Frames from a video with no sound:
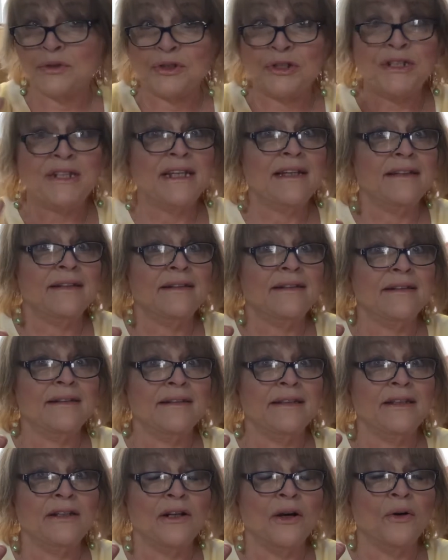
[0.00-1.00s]
did,
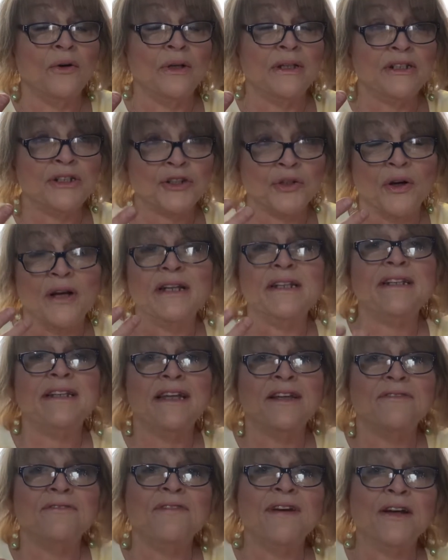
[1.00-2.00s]
you know, in trying to
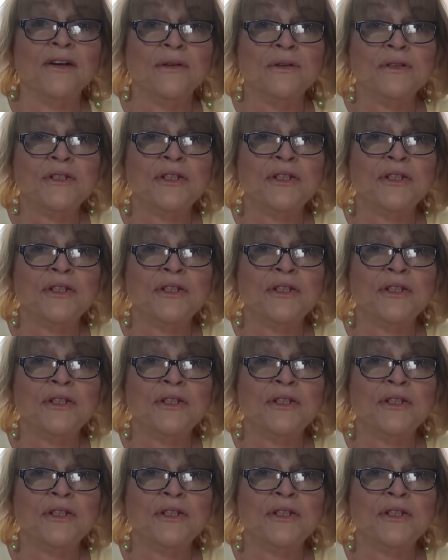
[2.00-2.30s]
get Pharaoh